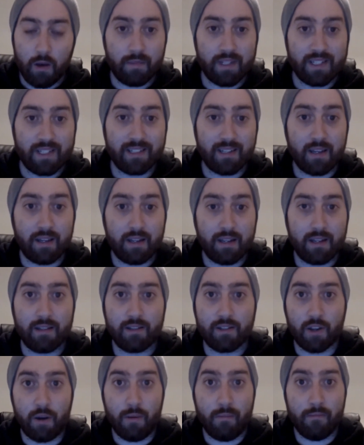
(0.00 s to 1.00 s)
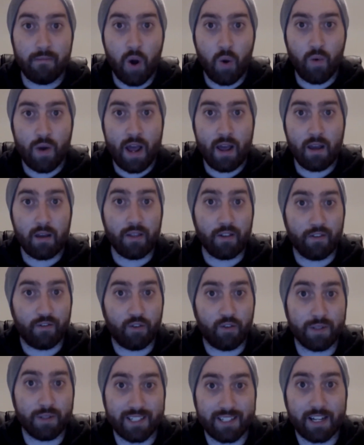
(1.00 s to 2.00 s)
Mercedes Moné, the
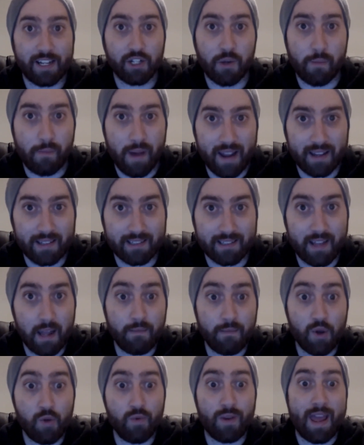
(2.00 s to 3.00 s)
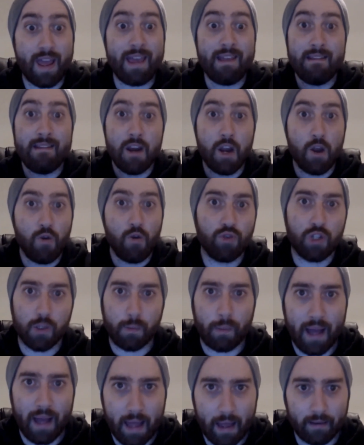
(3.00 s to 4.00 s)
former Sasha Banks, debuted in New
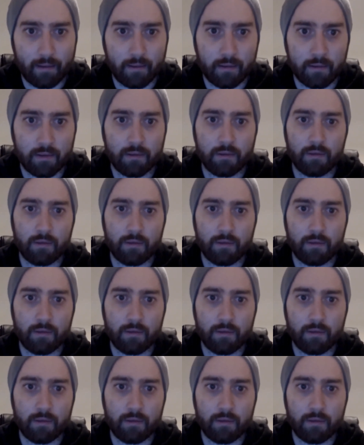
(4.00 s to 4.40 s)
Japan.